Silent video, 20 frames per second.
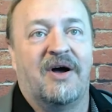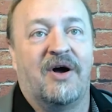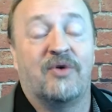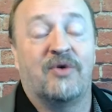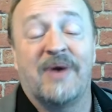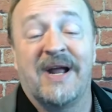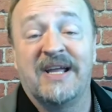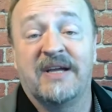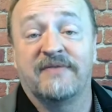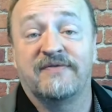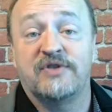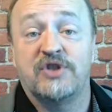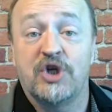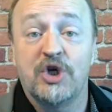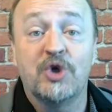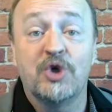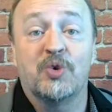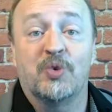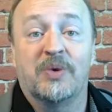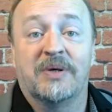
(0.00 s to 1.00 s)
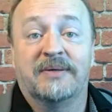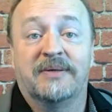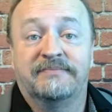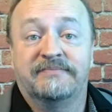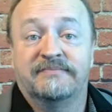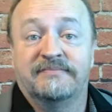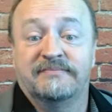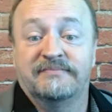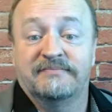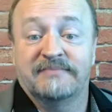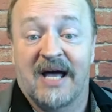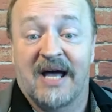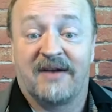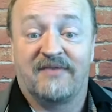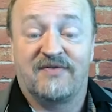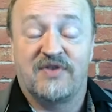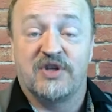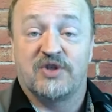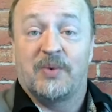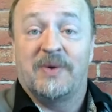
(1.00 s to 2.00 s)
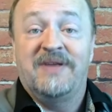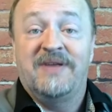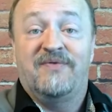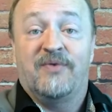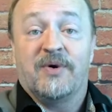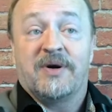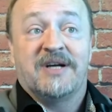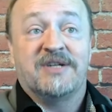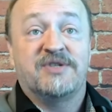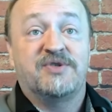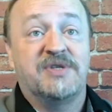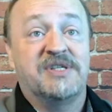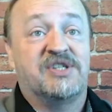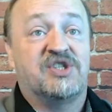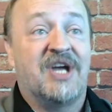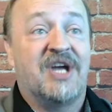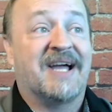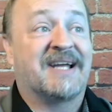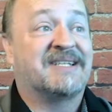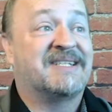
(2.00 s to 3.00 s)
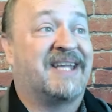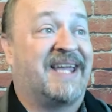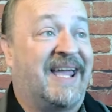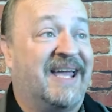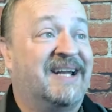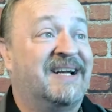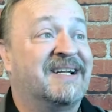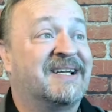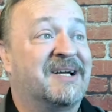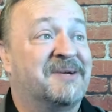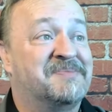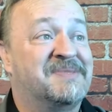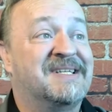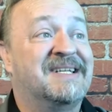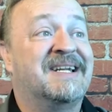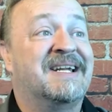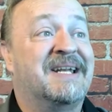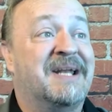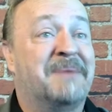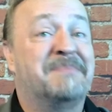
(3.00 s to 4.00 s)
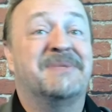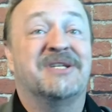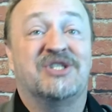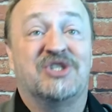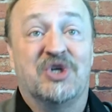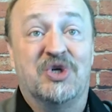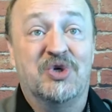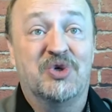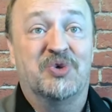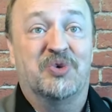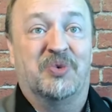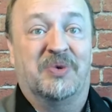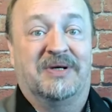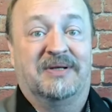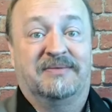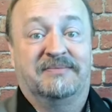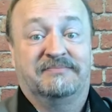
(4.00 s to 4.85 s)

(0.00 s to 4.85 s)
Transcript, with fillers: a rank of 2. Out of the 24 countries checked, Canada comes in at number 2.